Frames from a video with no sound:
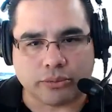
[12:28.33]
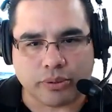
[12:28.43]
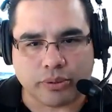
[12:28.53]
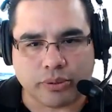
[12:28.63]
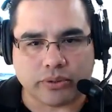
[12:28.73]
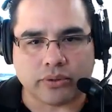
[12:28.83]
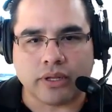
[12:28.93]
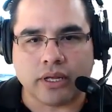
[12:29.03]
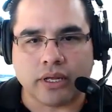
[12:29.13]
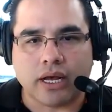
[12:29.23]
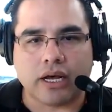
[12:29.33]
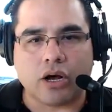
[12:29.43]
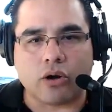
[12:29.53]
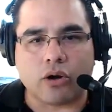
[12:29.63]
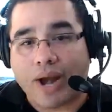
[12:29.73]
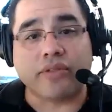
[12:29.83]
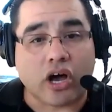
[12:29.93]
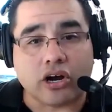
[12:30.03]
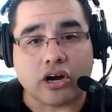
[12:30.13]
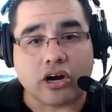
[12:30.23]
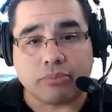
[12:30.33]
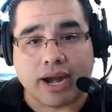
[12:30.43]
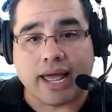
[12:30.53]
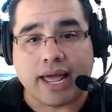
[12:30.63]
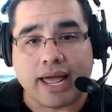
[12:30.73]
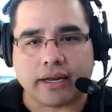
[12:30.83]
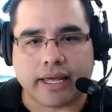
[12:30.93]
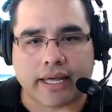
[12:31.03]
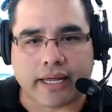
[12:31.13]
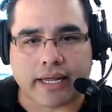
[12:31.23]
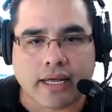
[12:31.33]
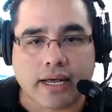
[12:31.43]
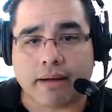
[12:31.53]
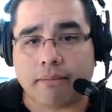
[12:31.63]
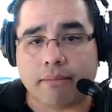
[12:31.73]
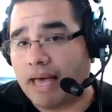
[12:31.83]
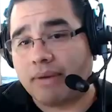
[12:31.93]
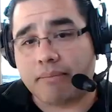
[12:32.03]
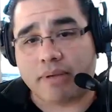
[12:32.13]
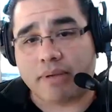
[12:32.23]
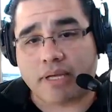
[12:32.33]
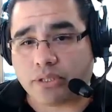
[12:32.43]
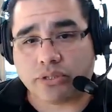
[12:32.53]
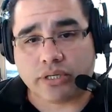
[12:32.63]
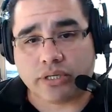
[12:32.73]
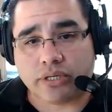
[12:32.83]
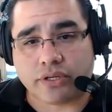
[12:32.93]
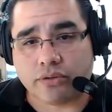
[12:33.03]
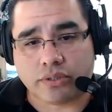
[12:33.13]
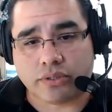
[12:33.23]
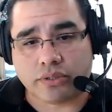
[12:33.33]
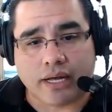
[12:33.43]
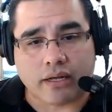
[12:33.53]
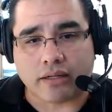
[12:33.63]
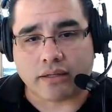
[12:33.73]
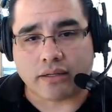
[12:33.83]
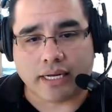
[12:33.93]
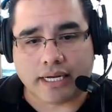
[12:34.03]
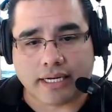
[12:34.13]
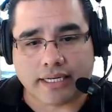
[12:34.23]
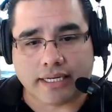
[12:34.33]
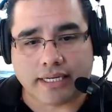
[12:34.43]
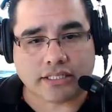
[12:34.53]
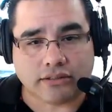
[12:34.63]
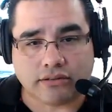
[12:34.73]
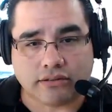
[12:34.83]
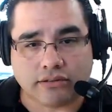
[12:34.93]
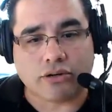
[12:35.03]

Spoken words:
to people around the Harley brand. And that might be an opportunity for you as well, is to